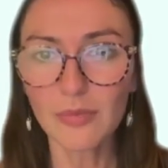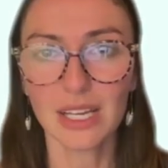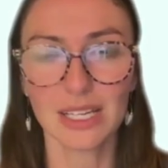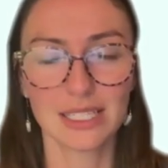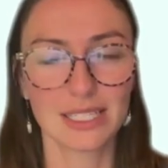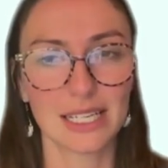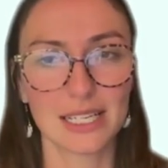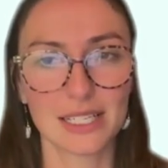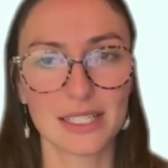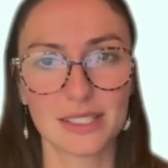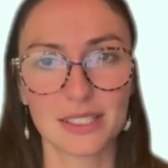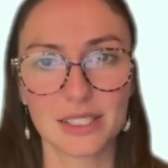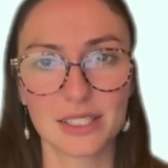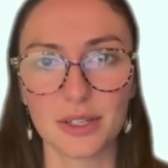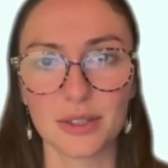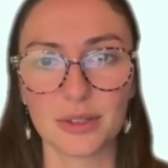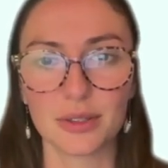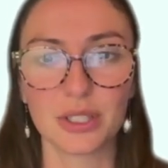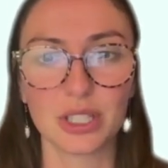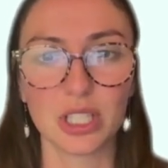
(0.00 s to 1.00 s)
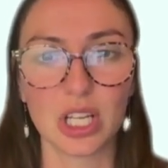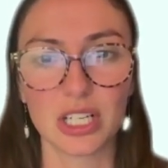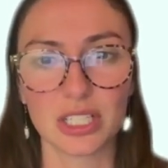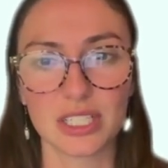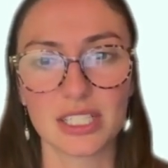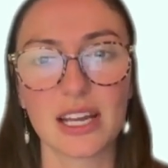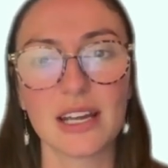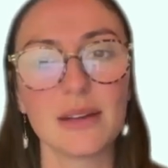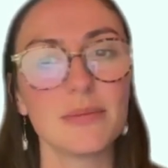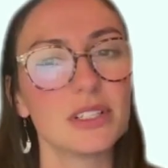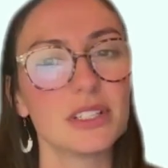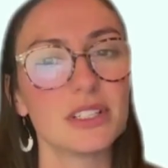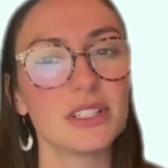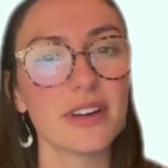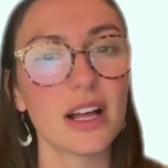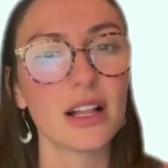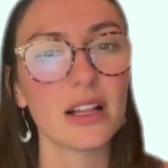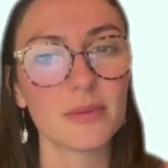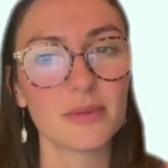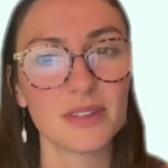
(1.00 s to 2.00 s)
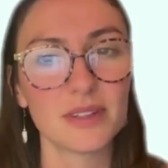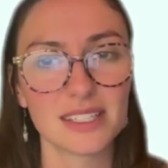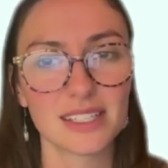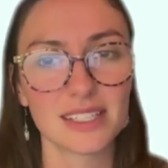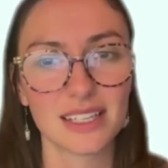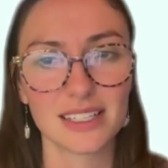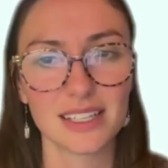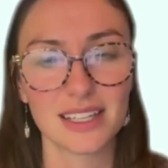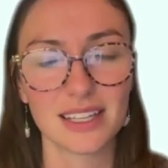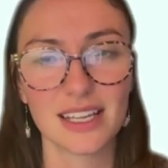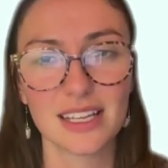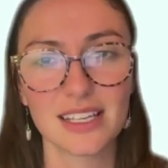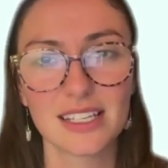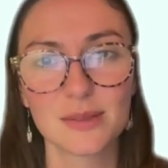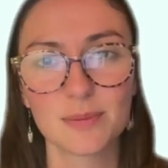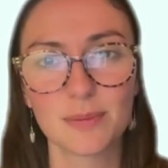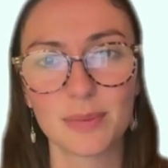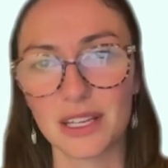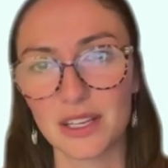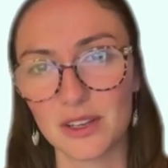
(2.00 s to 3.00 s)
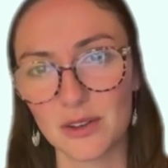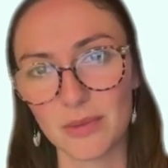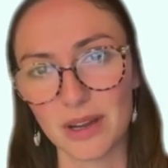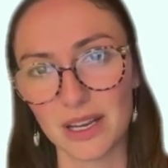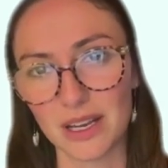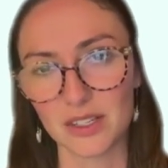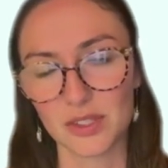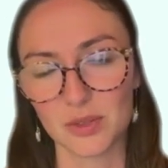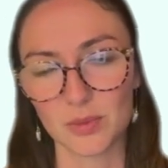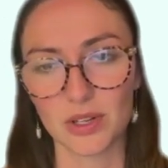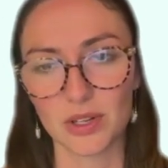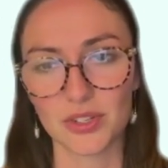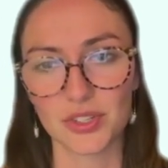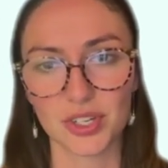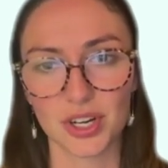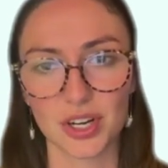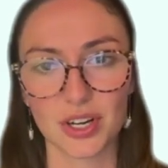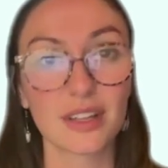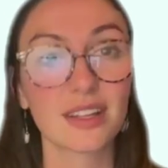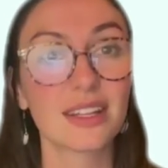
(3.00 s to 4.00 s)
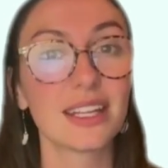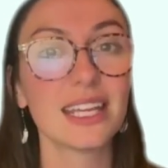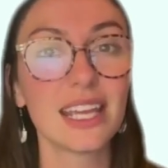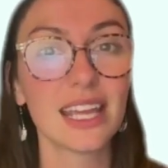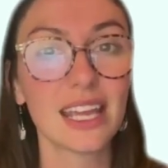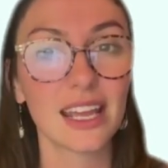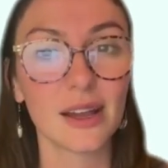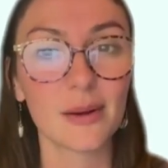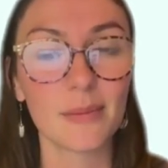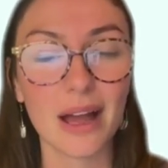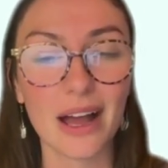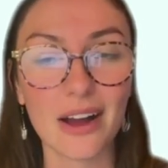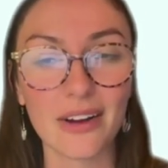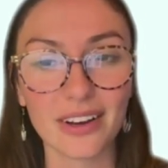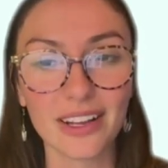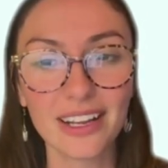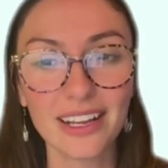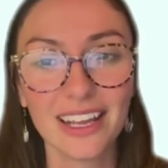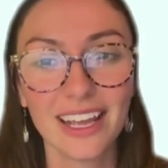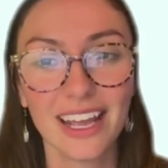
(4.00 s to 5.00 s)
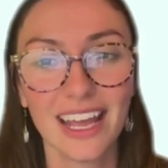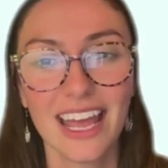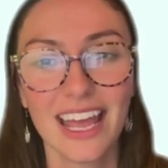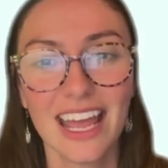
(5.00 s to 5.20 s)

It takes, a long time to develop these kind of things, but you might as well start thinking about it.